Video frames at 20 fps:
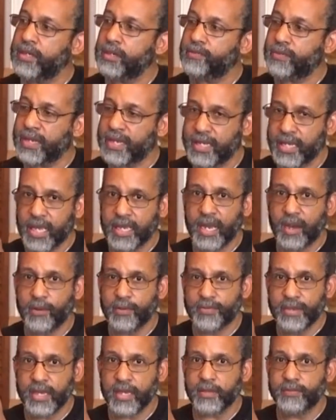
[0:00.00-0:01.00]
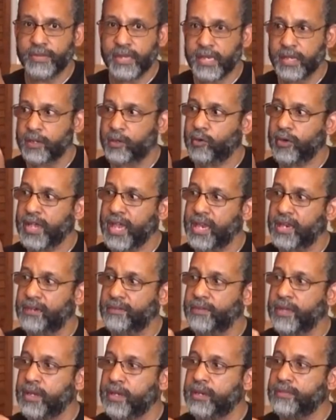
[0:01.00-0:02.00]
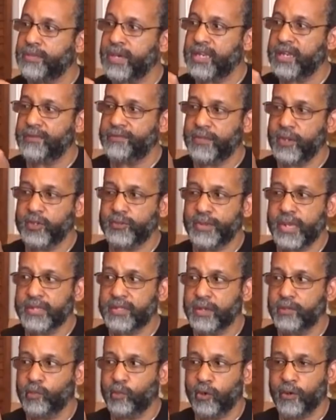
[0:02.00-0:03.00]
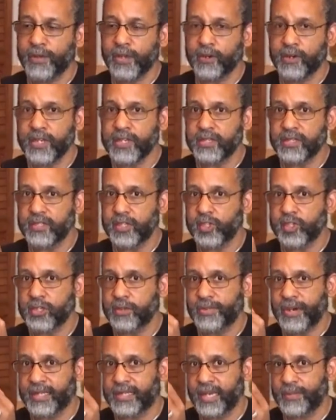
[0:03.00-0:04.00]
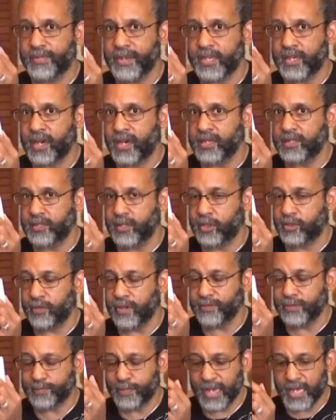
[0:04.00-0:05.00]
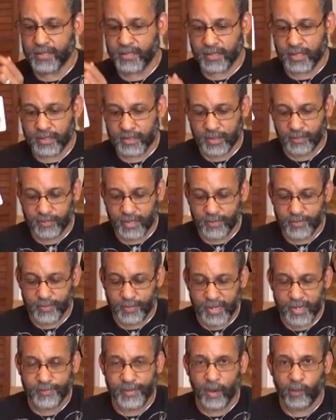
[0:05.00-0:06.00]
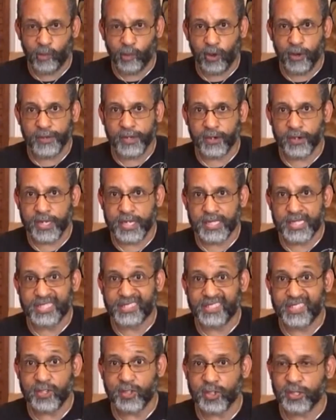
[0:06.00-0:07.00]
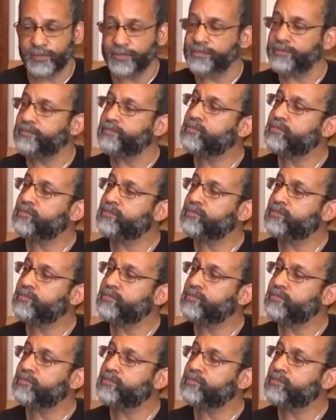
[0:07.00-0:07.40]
but again that would be being creative but if there's been some worry or indecision about that because the three of spades can sometimes be about worry or indecision